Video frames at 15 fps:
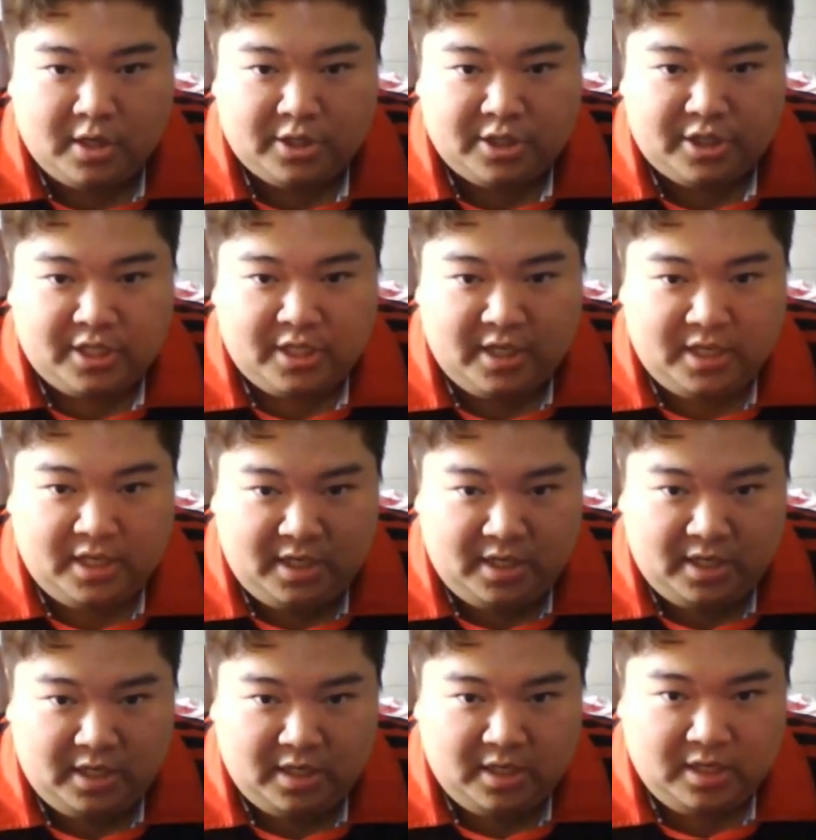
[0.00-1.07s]
she
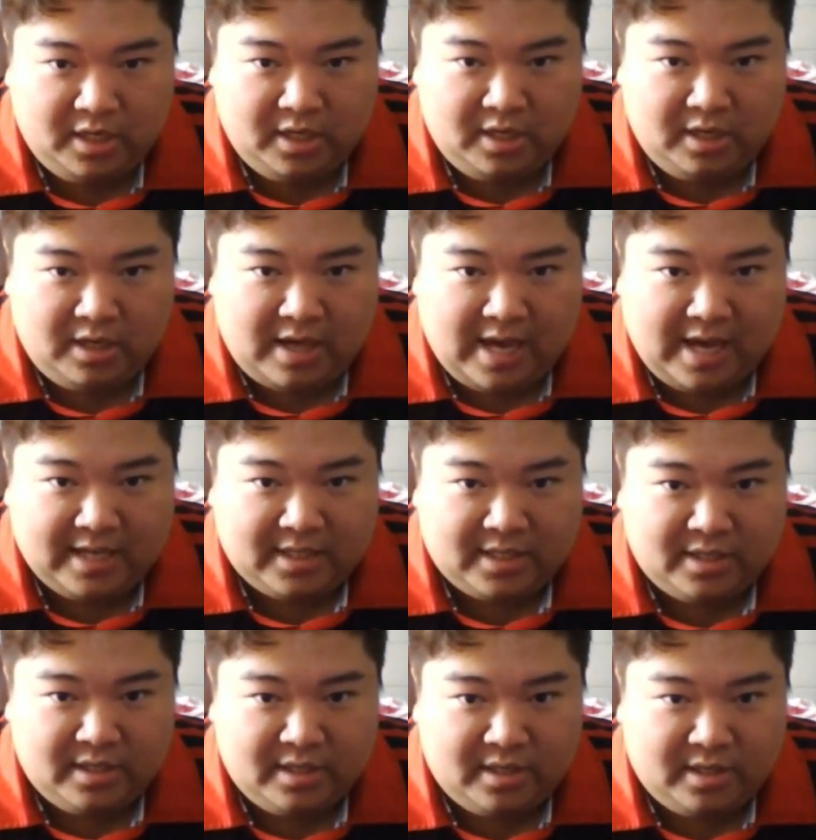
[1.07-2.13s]

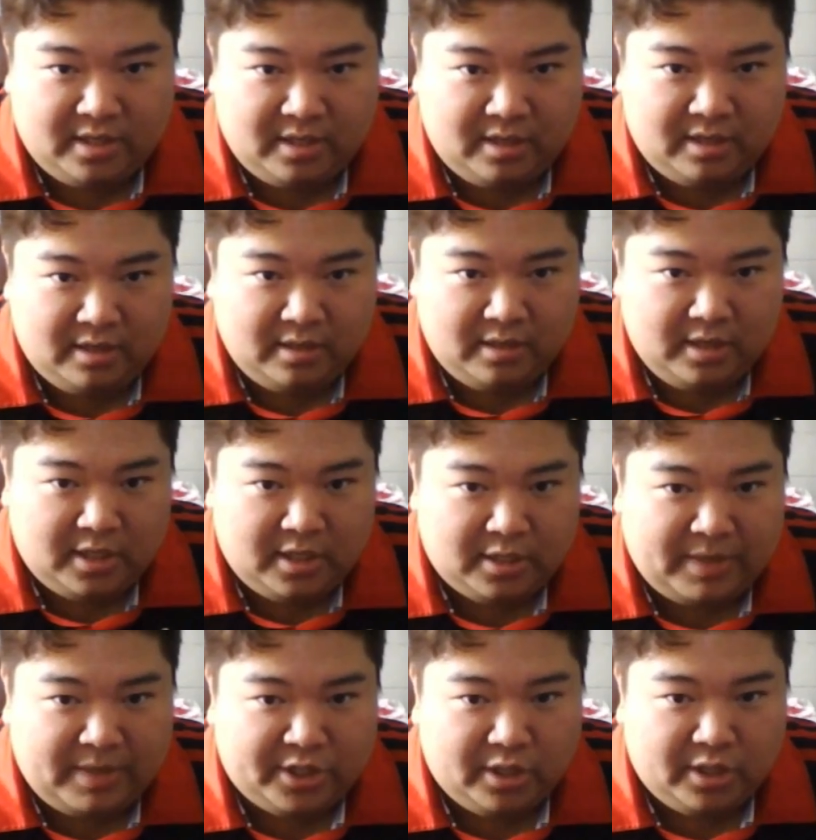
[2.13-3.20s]
has the
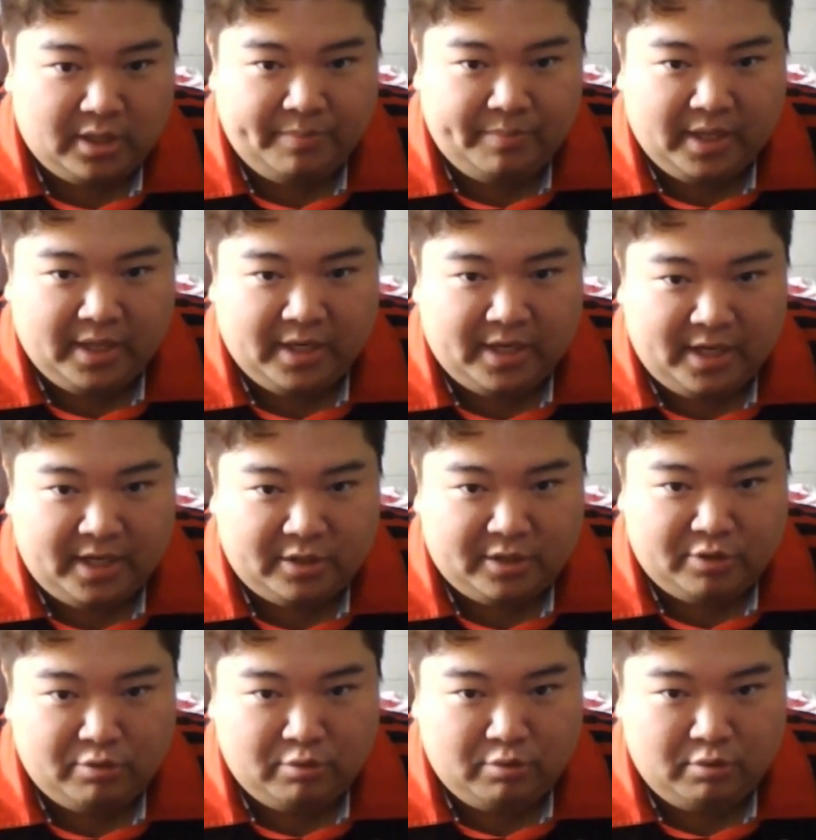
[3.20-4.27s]
special ability
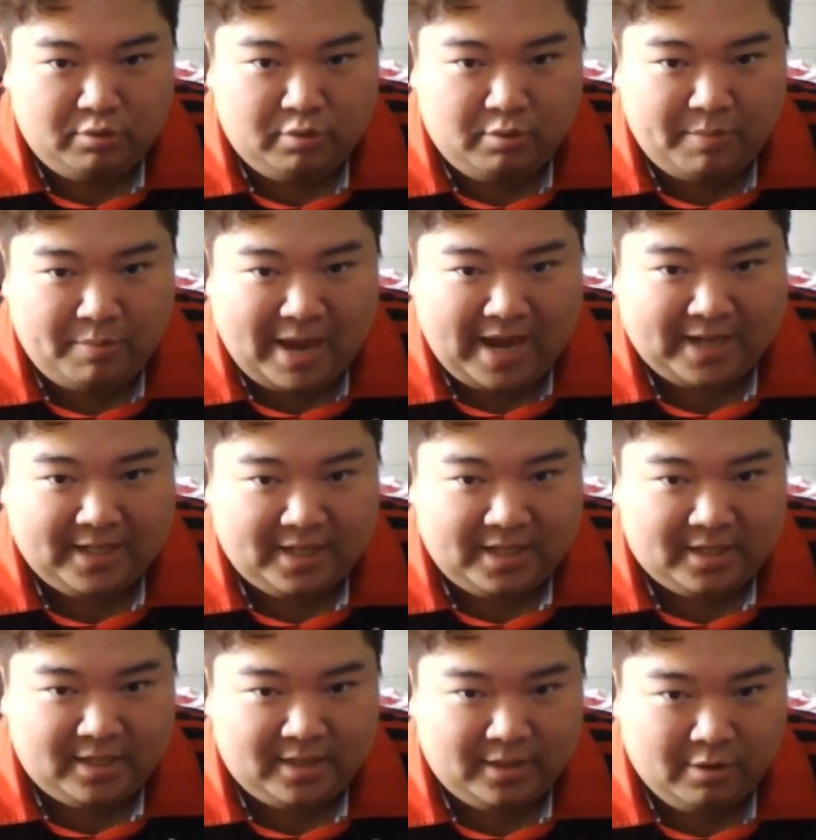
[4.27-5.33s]
to magnet
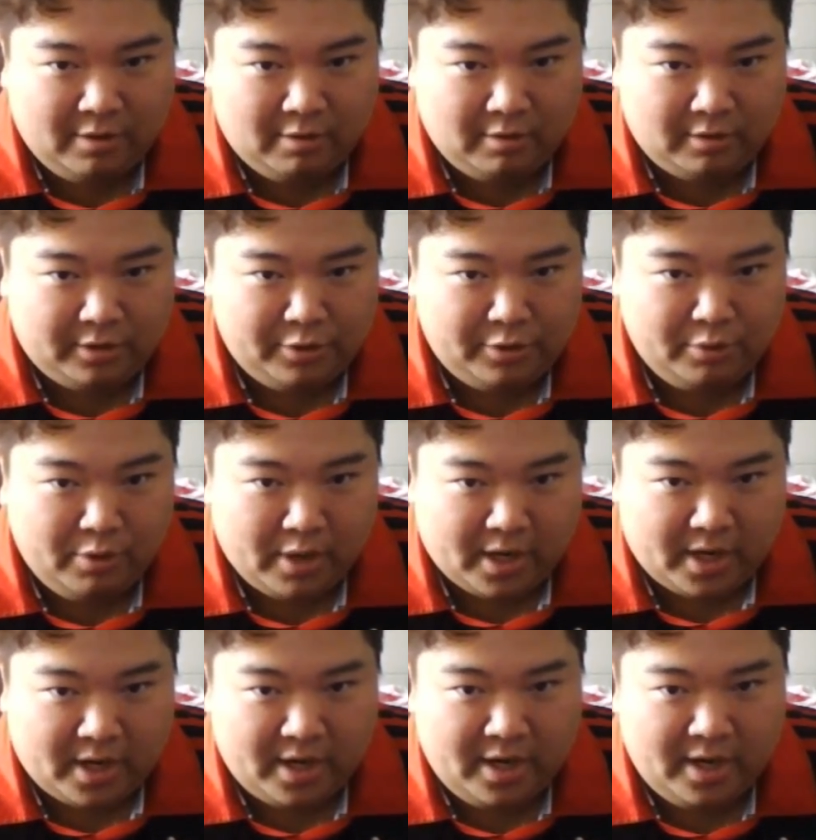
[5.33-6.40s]
gold to her
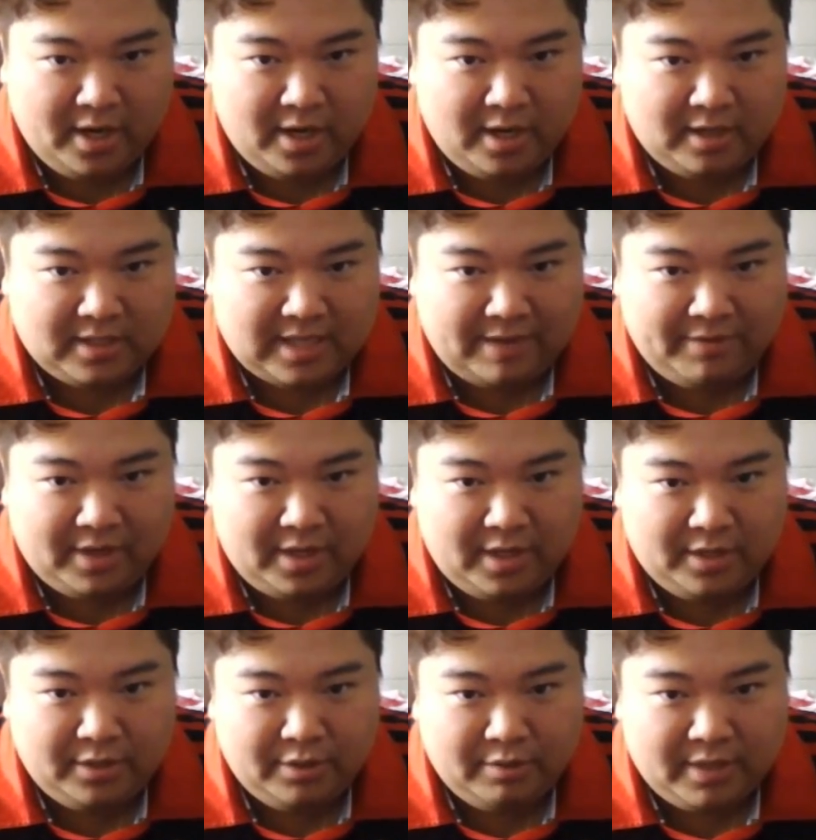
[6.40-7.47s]
7
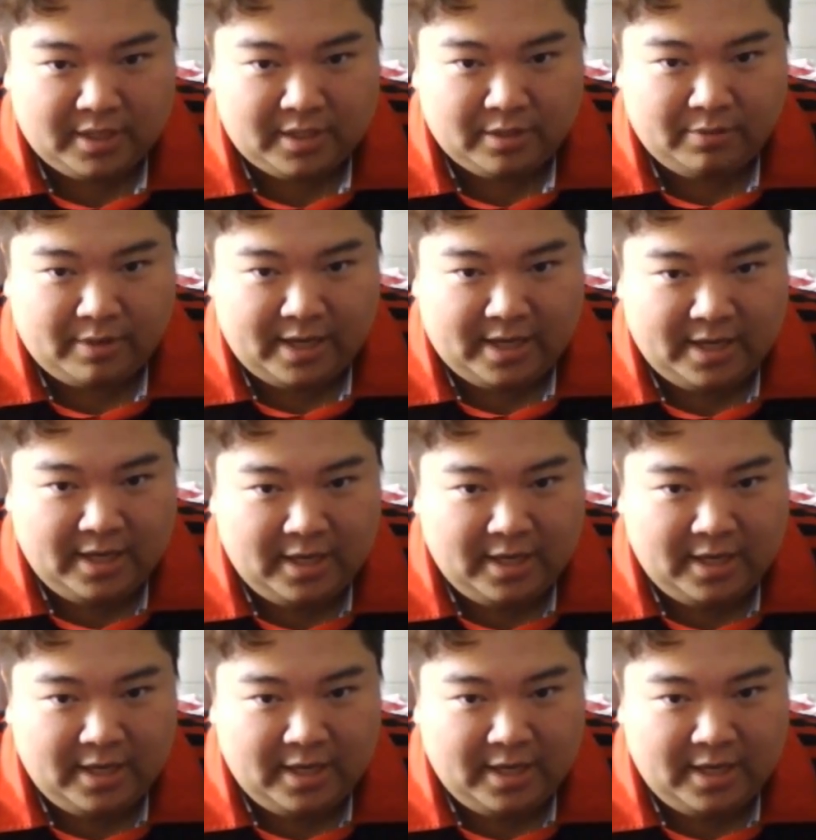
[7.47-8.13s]
units away.